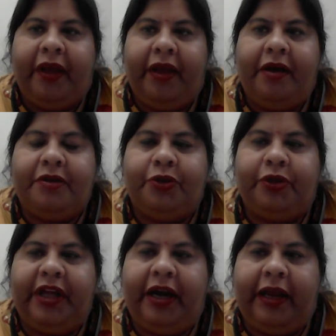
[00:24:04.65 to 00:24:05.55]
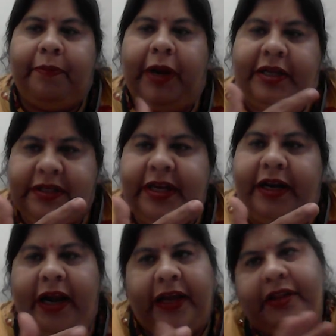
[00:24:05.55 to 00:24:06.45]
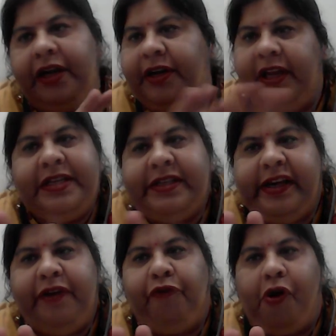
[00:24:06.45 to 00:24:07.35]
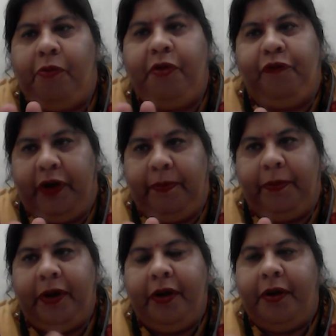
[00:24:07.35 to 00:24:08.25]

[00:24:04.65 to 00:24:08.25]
Yeah, so they're like plastic, like they'll easily form a film,